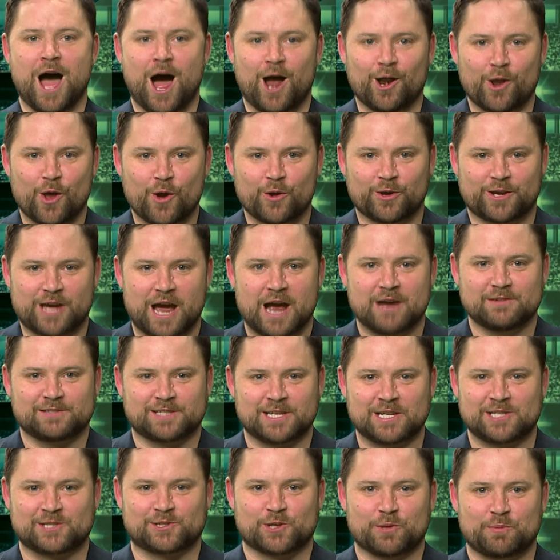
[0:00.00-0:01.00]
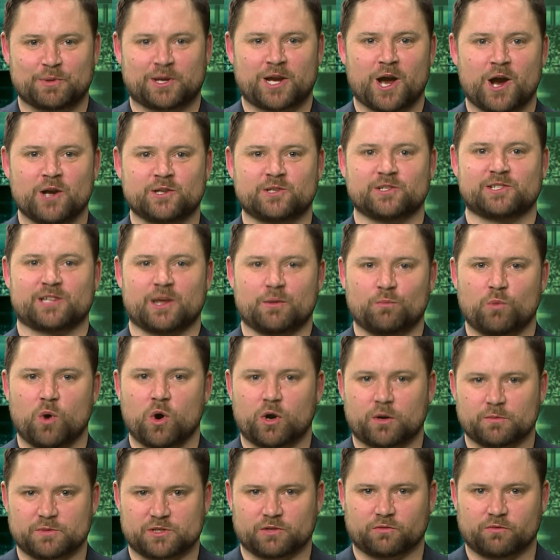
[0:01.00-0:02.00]
Hello KFC SuperCoaches and
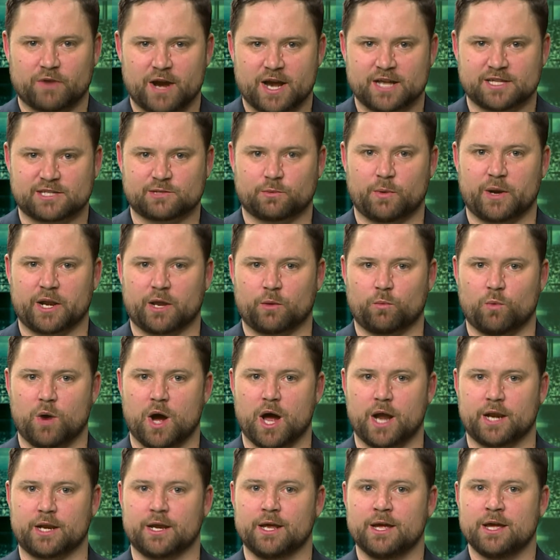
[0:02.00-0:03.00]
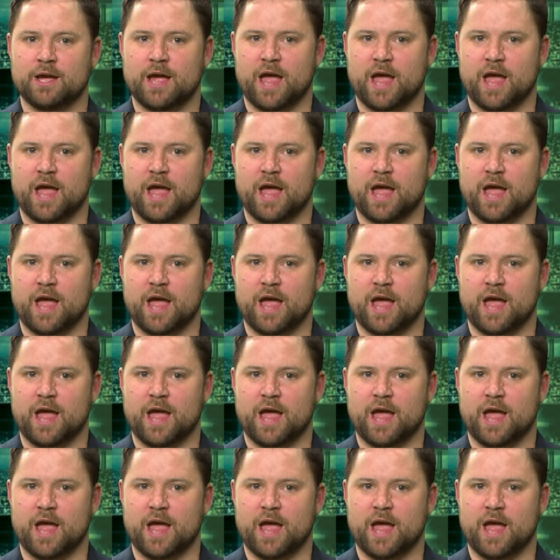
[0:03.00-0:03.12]
welcome to round 21.